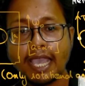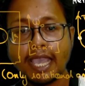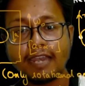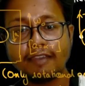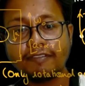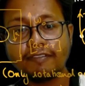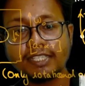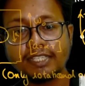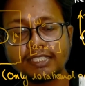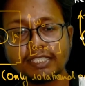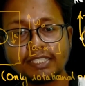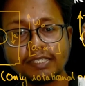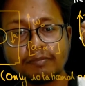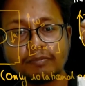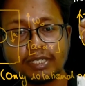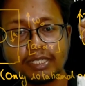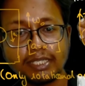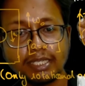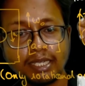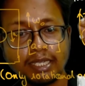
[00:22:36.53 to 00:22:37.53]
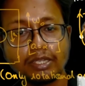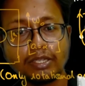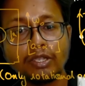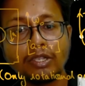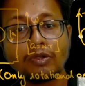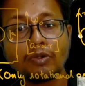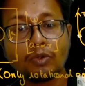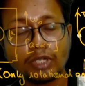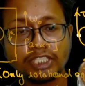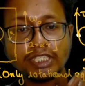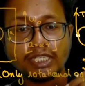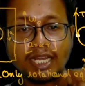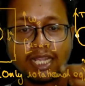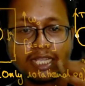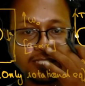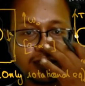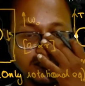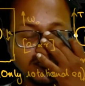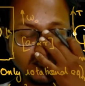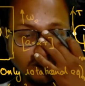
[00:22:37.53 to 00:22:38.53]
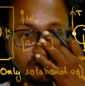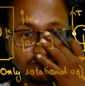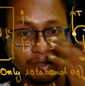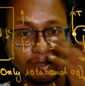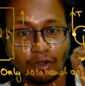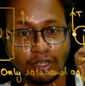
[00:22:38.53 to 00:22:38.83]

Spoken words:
Alpha is nothing but the rotational acceleration of